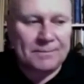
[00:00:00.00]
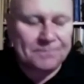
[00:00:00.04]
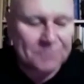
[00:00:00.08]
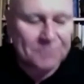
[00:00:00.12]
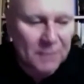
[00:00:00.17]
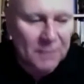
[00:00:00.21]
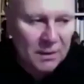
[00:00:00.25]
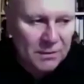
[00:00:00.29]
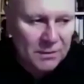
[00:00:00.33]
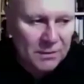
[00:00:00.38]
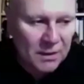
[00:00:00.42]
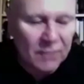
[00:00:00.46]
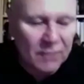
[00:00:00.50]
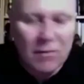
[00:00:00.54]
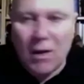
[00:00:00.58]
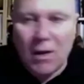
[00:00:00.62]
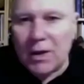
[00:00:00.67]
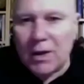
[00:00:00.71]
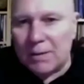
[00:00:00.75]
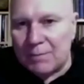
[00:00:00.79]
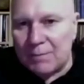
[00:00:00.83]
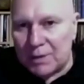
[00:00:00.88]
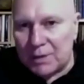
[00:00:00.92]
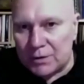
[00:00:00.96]

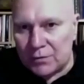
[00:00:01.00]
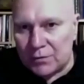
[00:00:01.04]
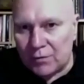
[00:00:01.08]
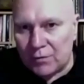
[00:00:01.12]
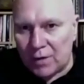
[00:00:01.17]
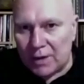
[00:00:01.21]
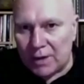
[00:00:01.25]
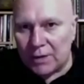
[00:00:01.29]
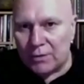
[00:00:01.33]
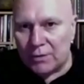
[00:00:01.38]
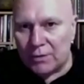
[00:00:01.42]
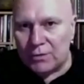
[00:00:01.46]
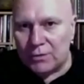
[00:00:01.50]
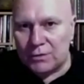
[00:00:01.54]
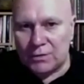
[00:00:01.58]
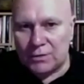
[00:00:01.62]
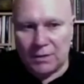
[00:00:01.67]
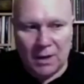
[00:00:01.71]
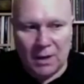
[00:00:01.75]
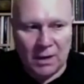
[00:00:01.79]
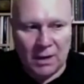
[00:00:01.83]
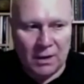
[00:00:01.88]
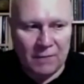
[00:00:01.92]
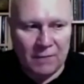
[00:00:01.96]
Orion Mystery, who's
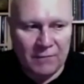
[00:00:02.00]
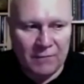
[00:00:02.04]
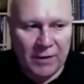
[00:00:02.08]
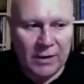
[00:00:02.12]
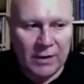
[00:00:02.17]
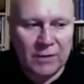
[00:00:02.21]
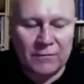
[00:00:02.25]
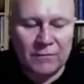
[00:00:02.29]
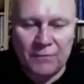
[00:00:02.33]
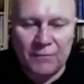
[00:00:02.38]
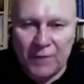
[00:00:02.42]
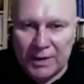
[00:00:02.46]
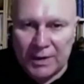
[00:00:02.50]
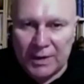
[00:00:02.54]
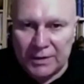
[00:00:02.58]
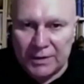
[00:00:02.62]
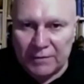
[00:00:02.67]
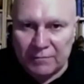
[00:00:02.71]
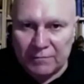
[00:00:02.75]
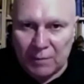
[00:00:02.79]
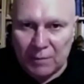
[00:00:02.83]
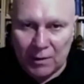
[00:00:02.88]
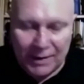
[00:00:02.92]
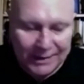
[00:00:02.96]
a very good friend of
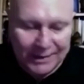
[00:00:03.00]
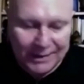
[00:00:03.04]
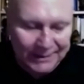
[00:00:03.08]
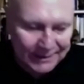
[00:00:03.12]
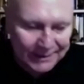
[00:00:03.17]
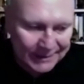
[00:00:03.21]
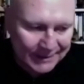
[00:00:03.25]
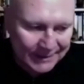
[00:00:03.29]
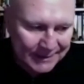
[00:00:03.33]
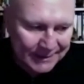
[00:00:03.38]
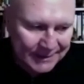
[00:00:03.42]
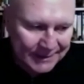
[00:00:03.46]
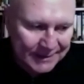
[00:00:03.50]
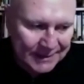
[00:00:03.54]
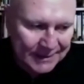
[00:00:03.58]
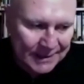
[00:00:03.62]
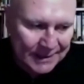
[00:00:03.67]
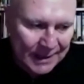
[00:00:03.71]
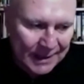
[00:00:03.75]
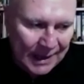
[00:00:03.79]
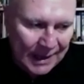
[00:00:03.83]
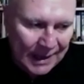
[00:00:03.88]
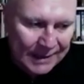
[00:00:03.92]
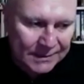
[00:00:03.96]
mine.
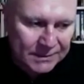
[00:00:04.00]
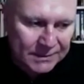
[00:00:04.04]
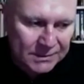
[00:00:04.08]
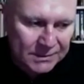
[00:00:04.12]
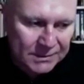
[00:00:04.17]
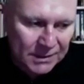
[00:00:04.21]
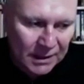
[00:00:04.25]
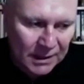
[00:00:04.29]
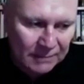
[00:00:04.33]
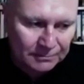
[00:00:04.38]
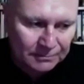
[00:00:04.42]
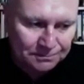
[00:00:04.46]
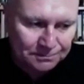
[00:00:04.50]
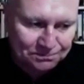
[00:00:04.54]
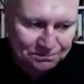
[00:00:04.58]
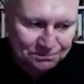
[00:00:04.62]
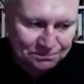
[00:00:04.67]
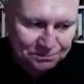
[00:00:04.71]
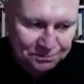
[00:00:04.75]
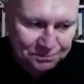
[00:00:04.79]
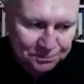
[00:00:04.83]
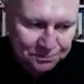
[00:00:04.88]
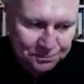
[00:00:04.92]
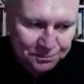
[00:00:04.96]
And
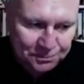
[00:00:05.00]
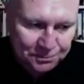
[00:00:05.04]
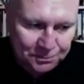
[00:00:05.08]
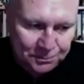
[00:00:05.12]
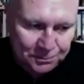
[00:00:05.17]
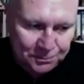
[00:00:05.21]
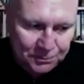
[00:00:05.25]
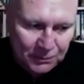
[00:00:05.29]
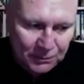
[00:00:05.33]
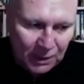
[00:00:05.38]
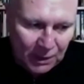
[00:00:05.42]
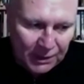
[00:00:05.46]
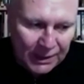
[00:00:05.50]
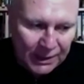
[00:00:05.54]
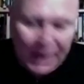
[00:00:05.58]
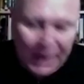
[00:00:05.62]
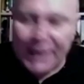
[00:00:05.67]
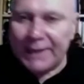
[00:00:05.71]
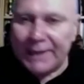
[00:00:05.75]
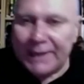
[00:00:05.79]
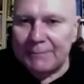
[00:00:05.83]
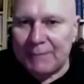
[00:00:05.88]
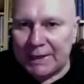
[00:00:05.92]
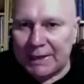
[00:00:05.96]

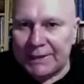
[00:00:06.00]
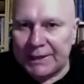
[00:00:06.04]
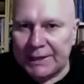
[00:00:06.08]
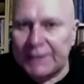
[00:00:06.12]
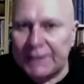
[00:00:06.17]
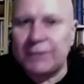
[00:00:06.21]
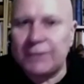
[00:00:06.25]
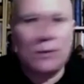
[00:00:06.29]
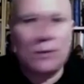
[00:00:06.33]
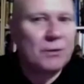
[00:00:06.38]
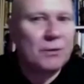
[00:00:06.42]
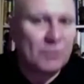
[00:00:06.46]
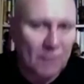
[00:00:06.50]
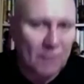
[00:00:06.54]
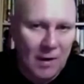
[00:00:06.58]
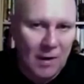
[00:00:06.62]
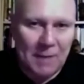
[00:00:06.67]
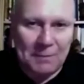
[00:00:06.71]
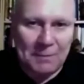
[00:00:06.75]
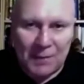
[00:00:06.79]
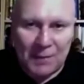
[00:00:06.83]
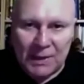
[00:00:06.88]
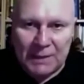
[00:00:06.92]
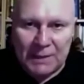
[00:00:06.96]
he knew the right
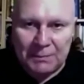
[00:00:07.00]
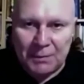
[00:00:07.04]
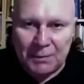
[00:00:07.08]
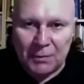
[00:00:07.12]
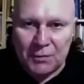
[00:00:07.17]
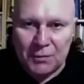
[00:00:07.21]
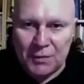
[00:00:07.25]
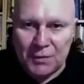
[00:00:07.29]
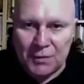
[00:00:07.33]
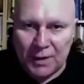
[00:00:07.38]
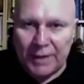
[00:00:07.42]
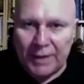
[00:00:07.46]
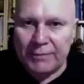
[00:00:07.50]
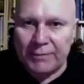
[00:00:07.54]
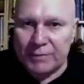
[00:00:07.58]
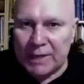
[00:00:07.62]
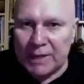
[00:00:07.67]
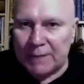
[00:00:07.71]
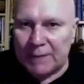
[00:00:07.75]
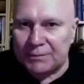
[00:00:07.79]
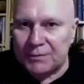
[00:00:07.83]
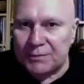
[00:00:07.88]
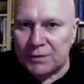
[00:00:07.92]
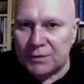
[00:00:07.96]
people, so he was
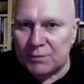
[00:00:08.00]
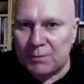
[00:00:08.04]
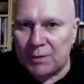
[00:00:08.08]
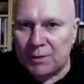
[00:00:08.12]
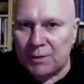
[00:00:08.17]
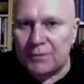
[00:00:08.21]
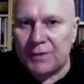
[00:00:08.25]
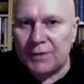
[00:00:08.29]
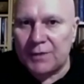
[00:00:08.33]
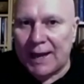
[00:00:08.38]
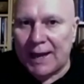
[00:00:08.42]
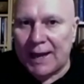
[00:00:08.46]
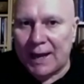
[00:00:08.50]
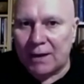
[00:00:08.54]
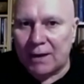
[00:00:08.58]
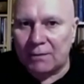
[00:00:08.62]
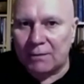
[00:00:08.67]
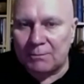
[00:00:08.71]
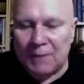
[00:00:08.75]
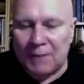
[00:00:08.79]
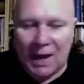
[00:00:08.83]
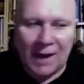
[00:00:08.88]
able to smooth it out. But